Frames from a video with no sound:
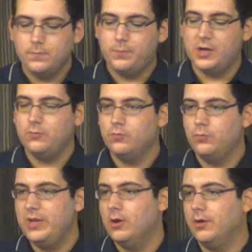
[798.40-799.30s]
But
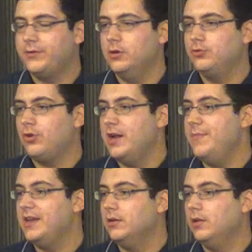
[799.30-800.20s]
we also try to
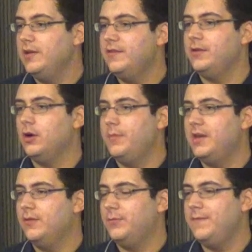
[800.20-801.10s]
make it a little easier
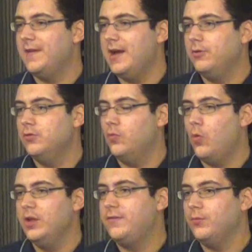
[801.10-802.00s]
because we found
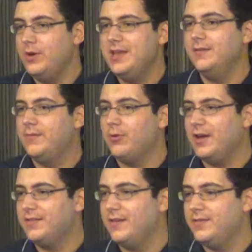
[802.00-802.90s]
once we had
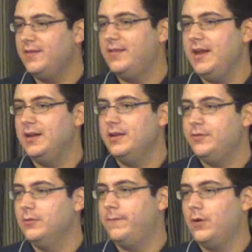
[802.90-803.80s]
processed this data
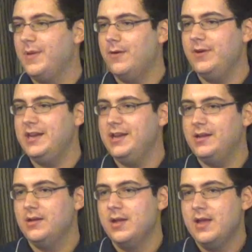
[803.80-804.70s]
into a format we
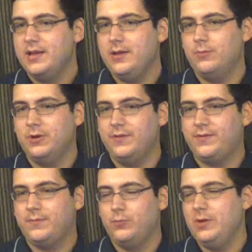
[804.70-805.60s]
needed,
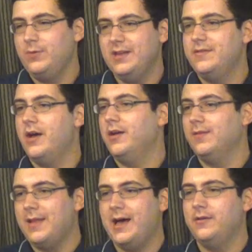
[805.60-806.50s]
we had done
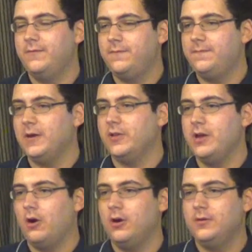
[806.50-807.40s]
a lot of
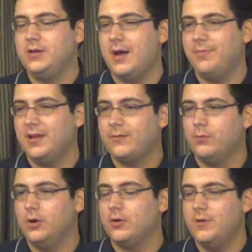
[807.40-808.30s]
fairly hard, complex
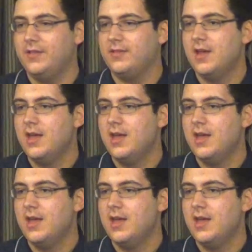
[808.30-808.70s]
work with